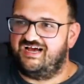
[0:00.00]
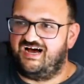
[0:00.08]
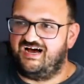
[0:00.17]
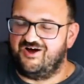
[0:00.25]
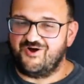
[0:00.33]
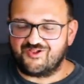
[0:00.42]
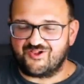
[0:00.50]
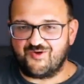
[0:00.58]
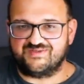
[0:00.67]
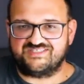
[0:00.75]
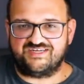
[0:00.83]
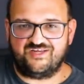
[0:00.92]

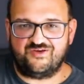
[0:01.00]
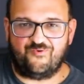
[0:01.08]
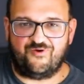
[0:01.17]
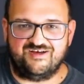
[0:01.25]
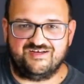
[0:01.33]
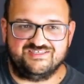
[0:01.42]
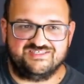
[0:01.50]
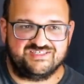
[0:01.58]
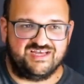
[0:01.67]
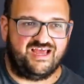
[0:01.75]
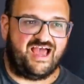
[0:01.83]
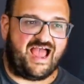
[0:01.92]
Oklahoma City was
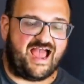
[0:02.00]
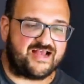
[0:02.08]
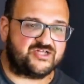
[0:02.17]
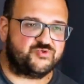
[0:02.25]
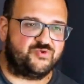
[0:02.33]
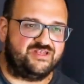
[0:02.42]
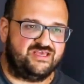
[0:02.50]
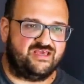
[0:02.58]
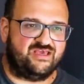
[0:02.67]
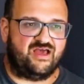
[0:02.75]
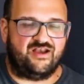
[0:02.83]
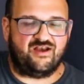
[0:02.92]

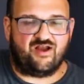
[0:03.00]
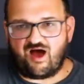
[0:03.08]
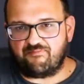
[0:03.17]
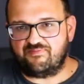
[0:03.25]
actually an op